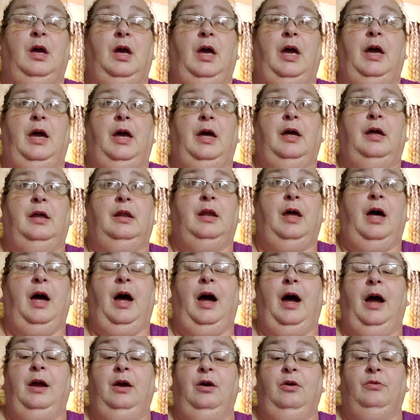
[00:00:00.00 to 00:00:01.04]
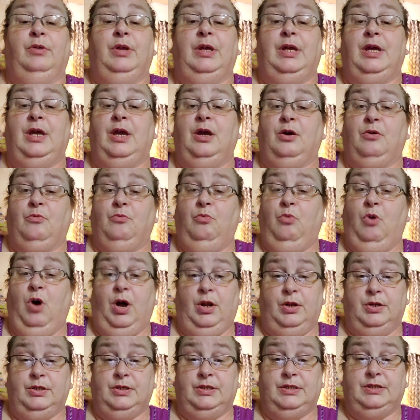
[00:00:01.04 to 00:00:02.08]
And I only hear
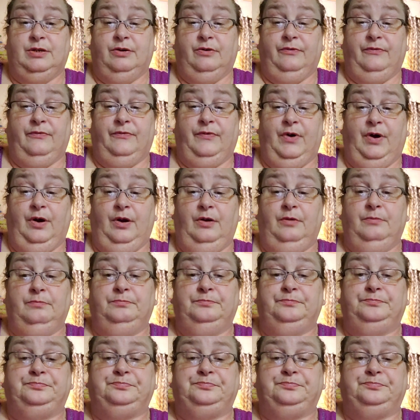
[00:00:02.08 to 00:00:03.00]
one so far.